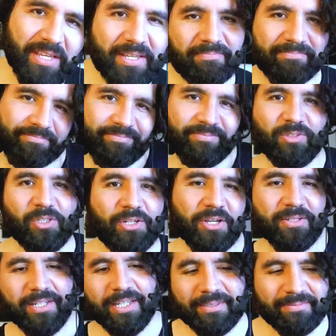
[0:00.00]
like, you
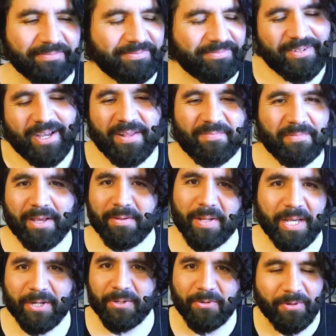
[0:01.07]
know, like
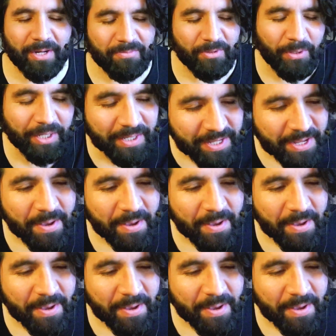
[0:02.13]
I don't know what I'm doing,